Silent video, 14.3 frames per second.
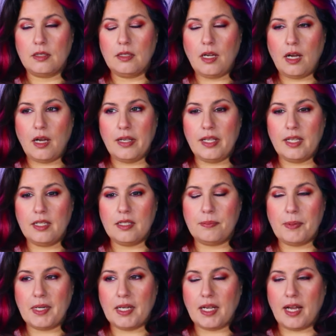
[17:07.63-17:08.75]
No, he could just
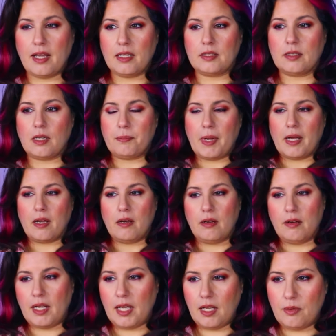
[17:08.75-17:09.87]
been a guy that stopped by, go,
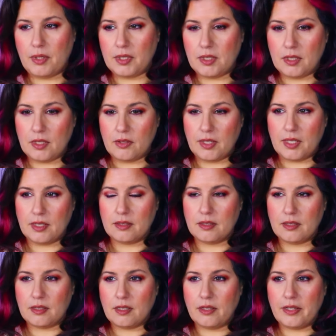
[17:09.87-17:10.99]
oh, hey, what you
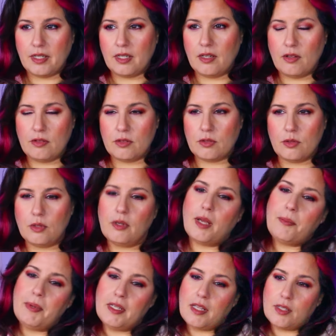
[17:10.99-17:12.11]
doing? Oh, you gonna go to school?
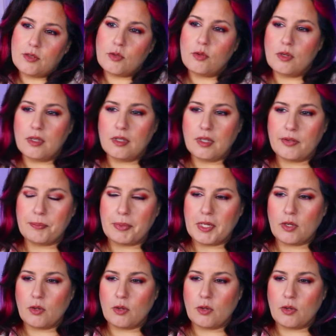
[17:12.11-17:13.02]
I've been to that school. That was pretty